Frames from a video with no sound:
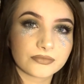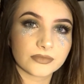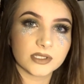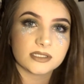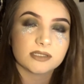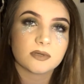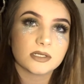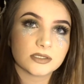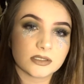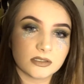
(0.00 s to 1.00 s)
This is what
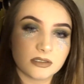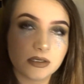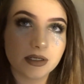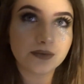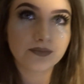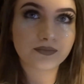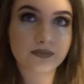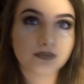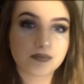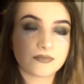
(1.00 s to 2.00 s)
it should look
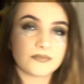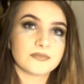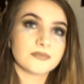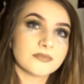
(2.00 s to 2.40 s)
like.